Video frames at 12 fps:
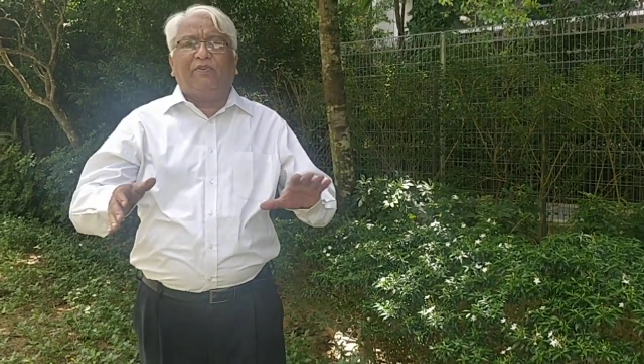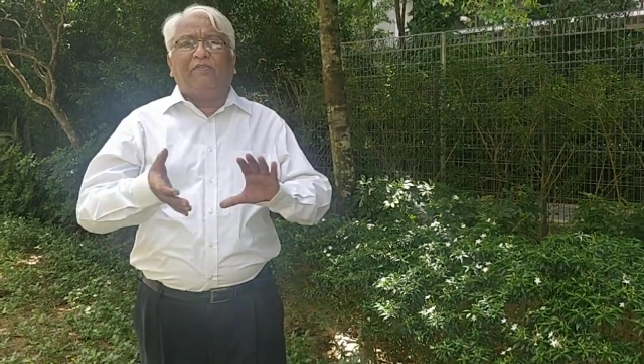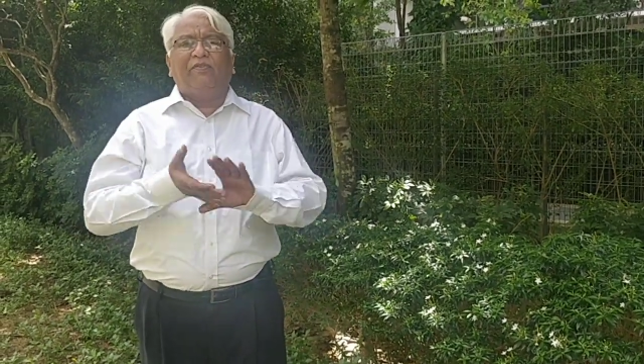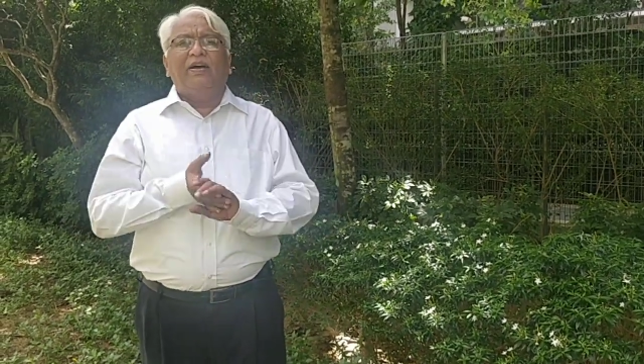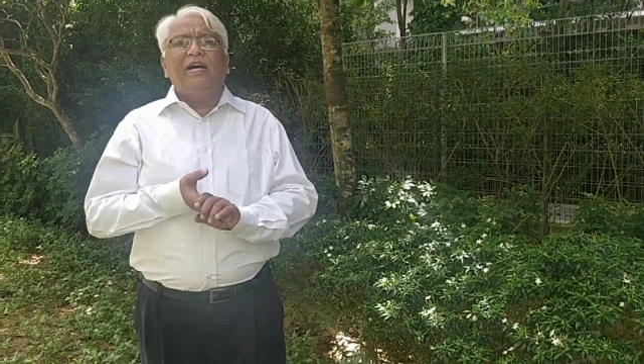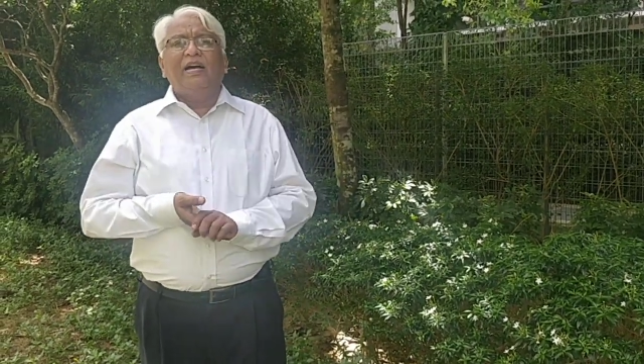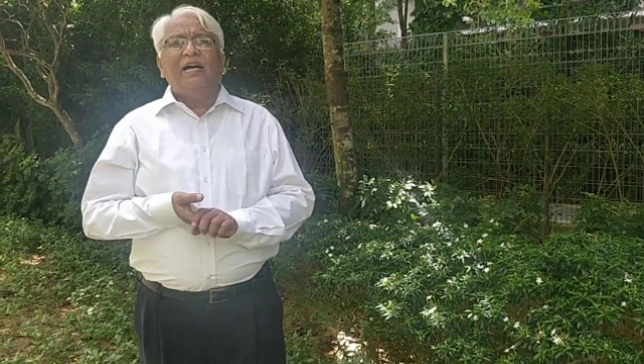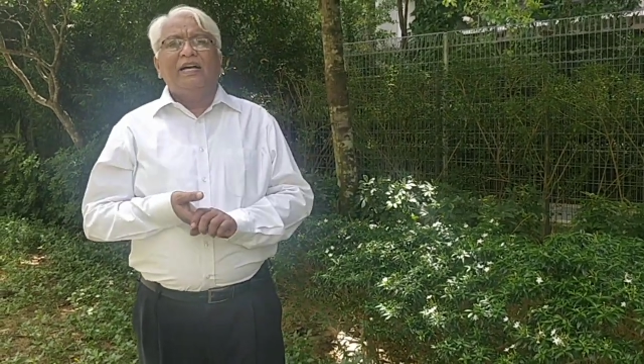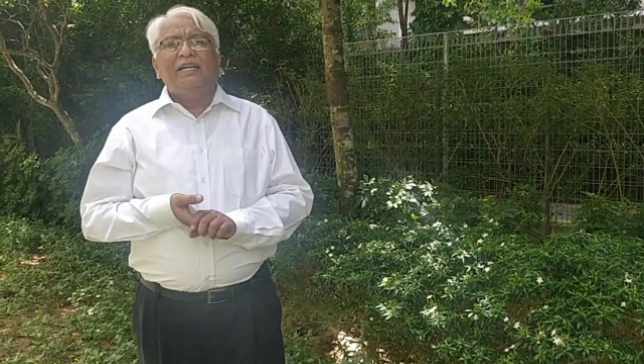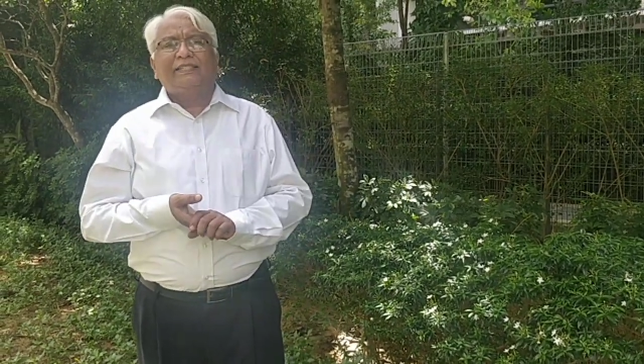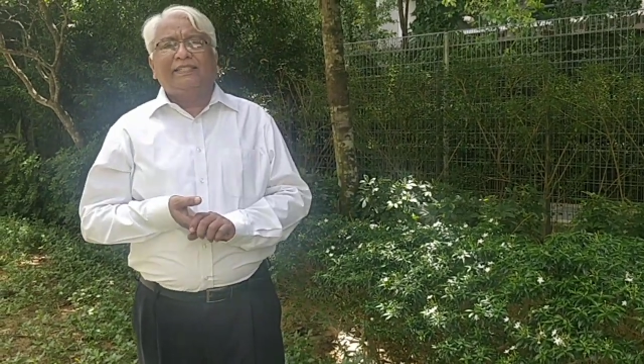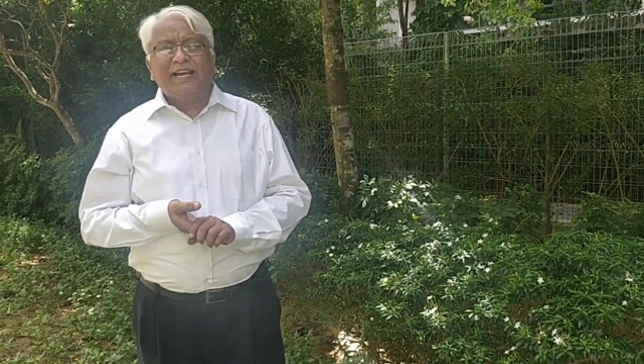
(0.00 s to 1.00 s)
of
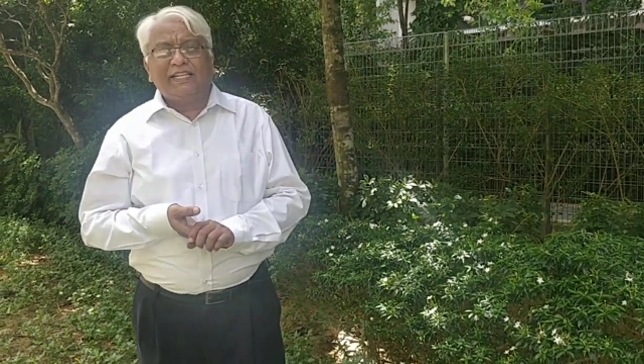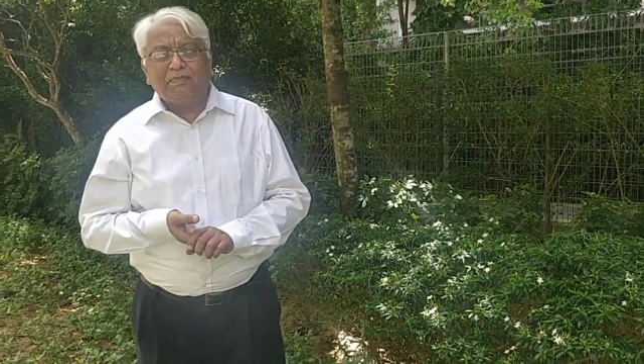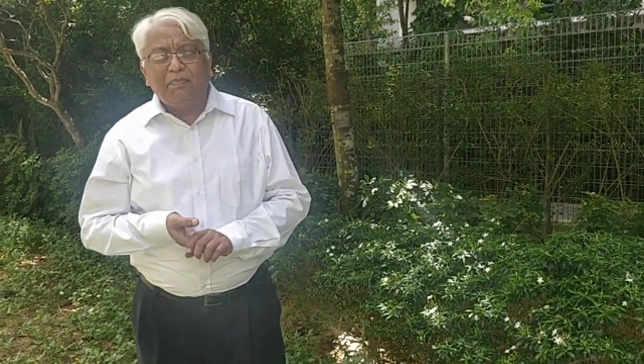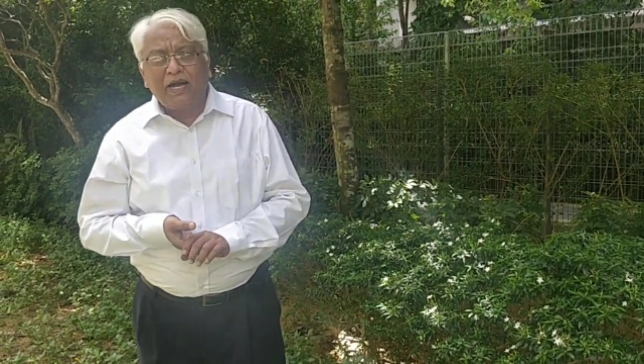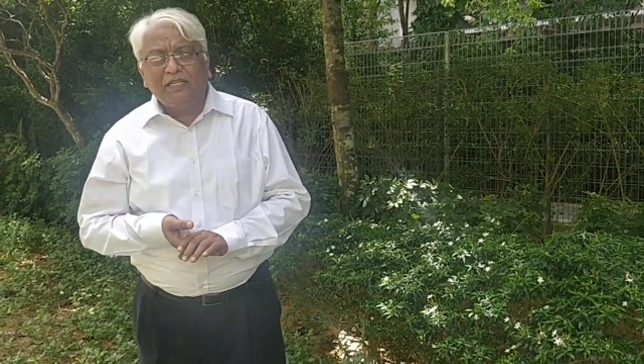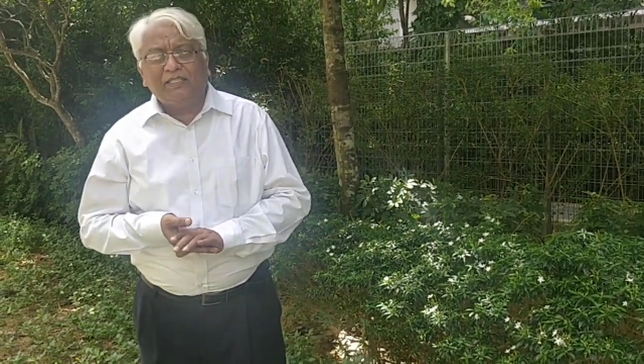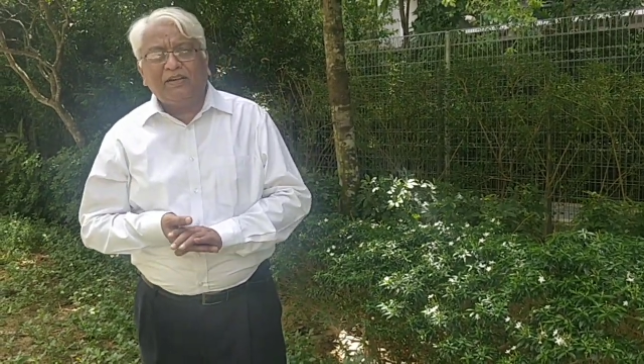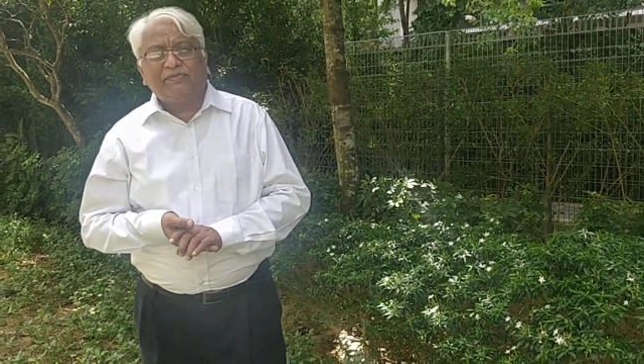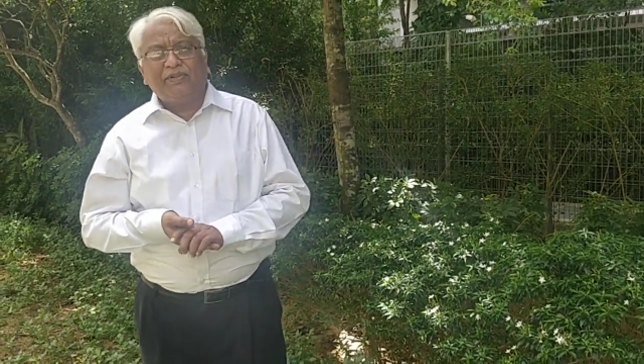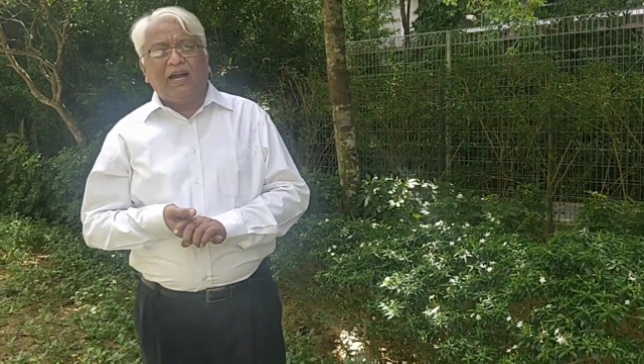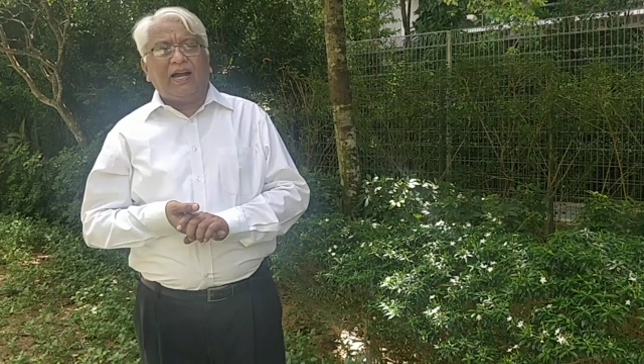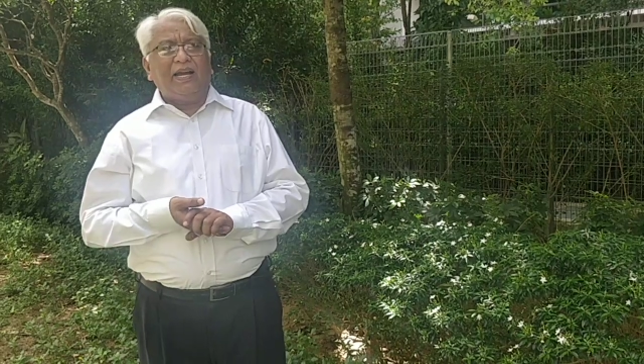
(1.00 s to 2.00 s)
6 months of
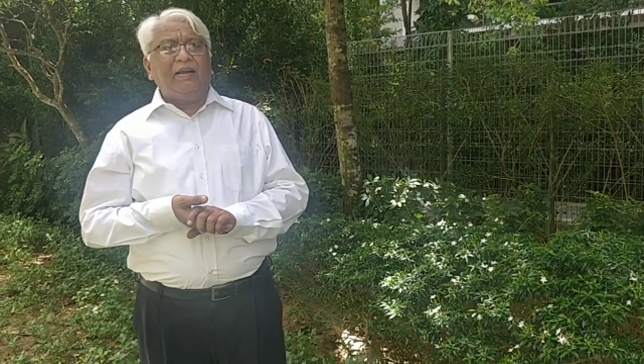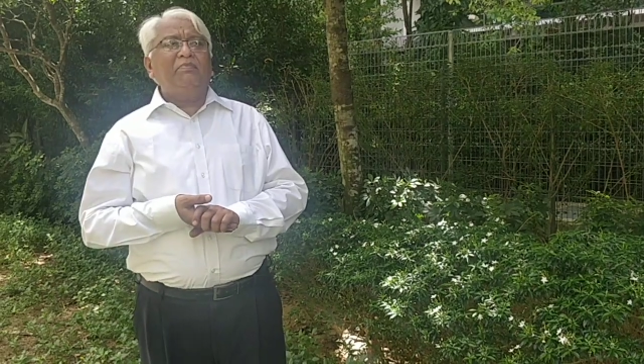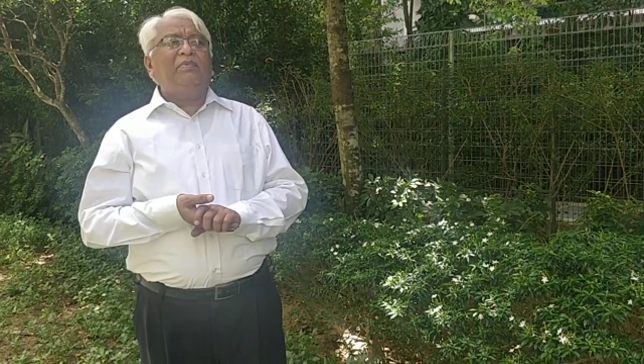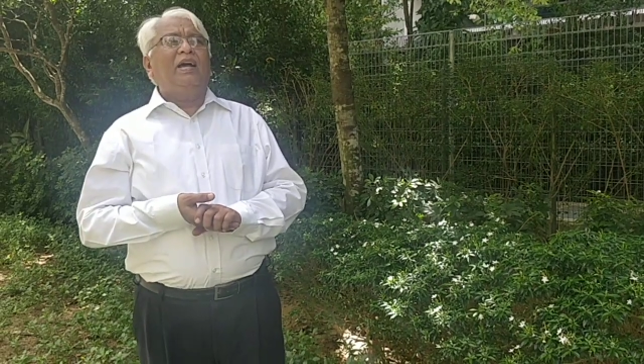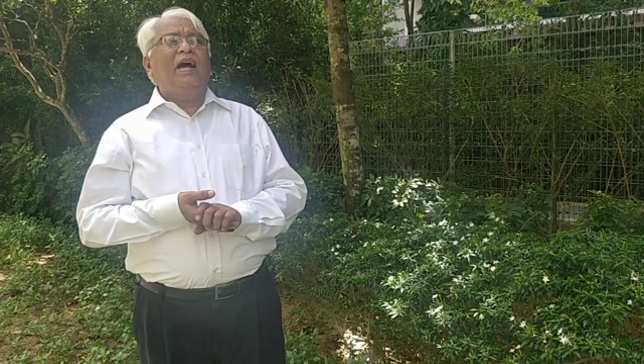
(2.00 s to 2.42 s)
time,